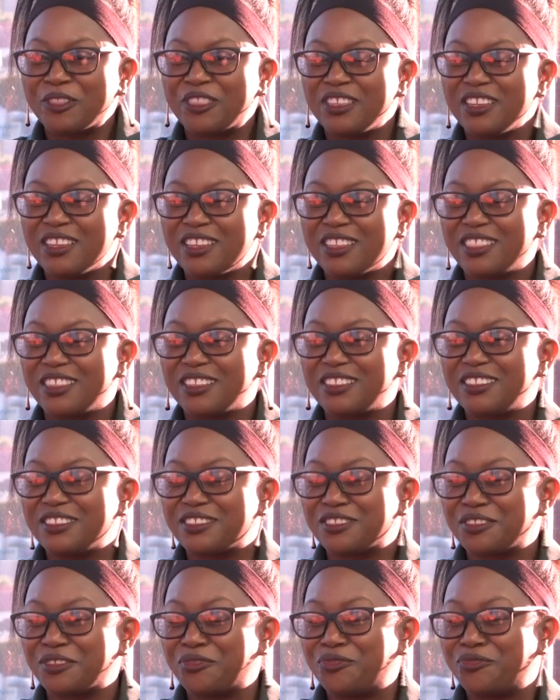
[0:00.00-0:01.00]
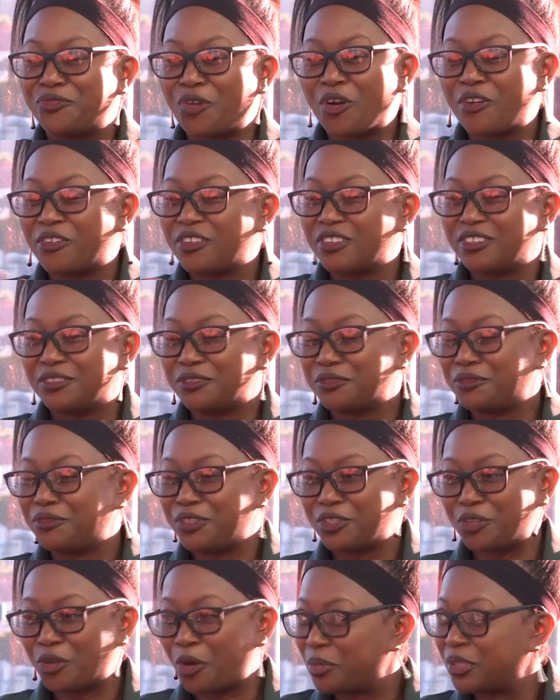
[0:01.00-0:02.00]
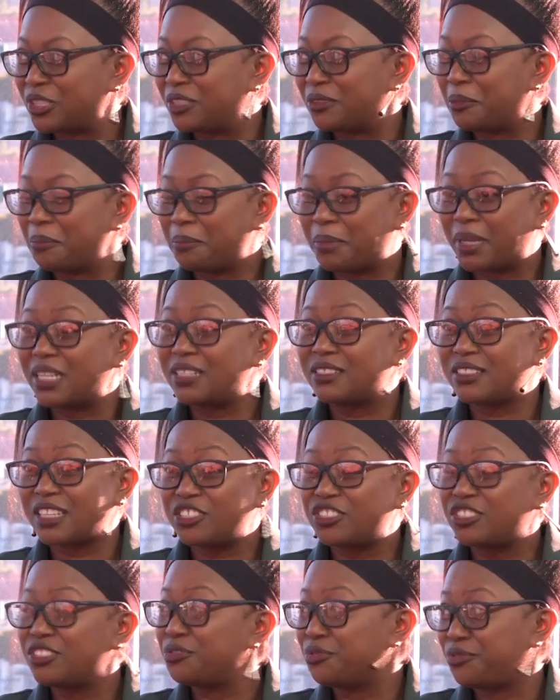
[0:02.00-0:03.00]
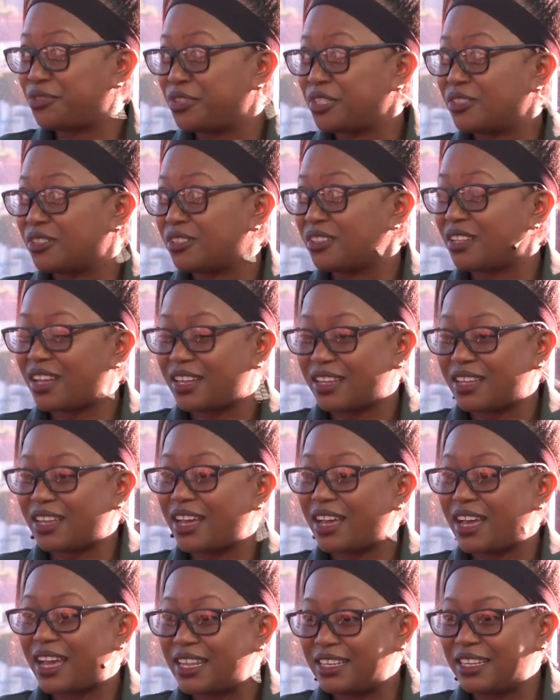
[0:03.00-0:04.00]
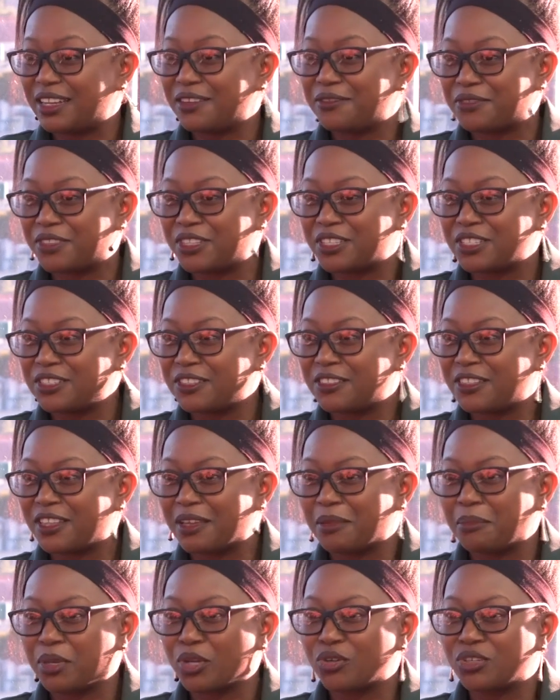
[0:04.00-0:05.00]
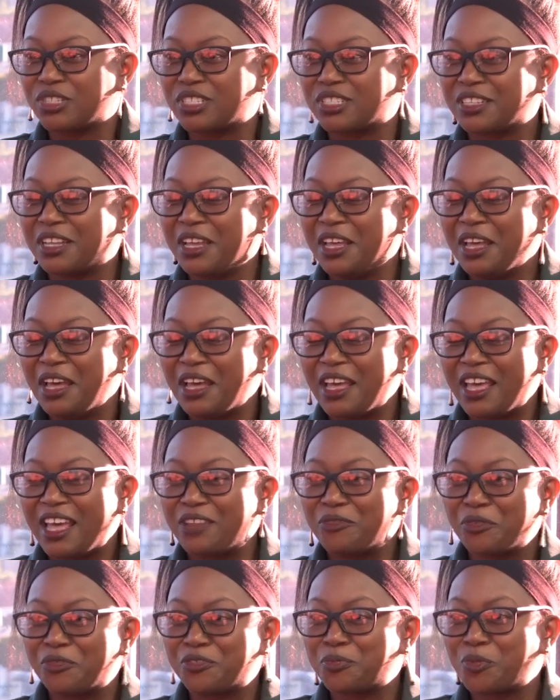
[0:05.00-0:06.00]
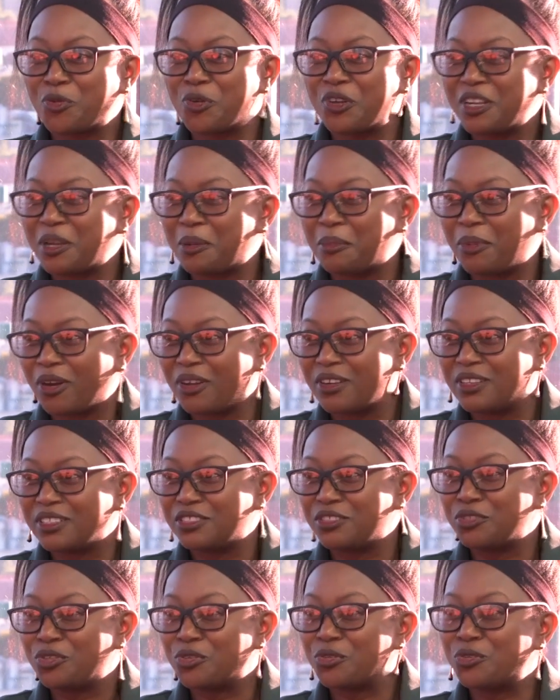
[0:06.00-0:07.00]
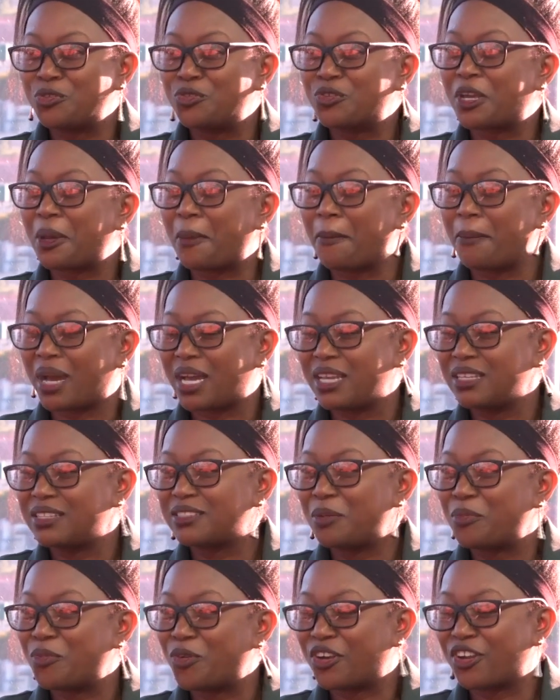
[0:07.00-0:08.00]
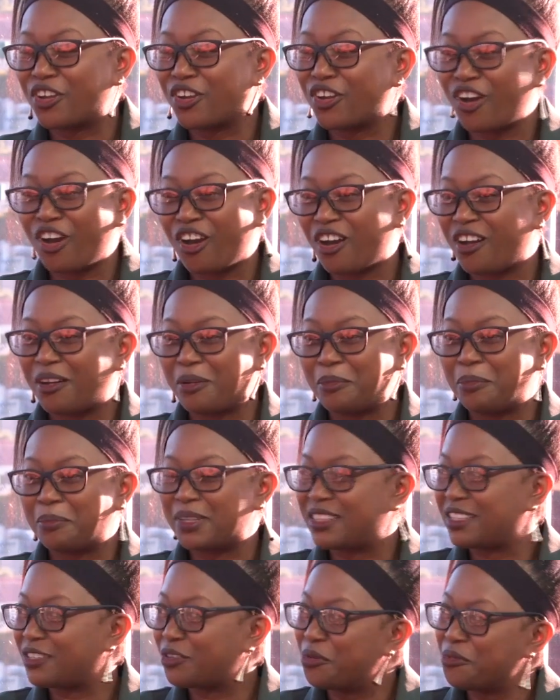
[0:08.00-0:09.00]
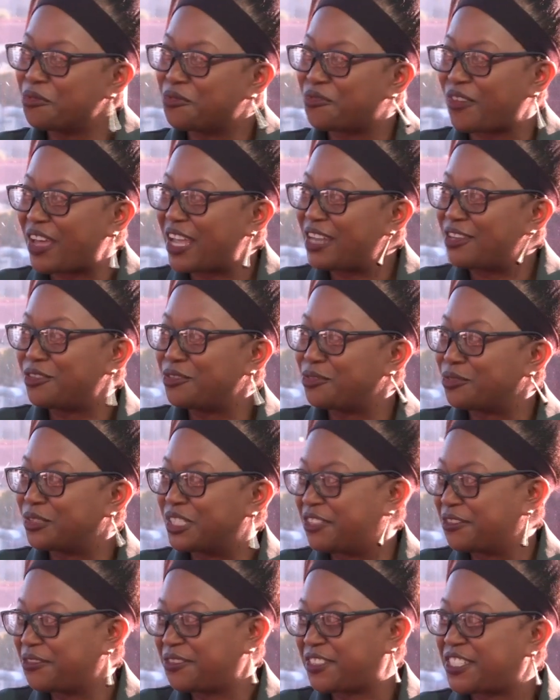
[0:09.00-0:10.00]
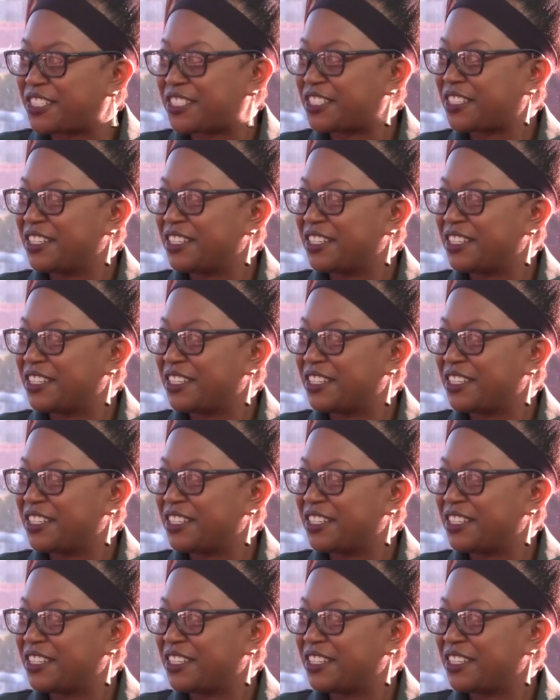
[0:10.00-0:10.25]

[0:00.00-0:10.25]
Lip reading: think this is a foreign phenomenon, but it's actually real. I love this thing because, and we've spoken about it, you know, you can buy someone a car, but they don't value gifts.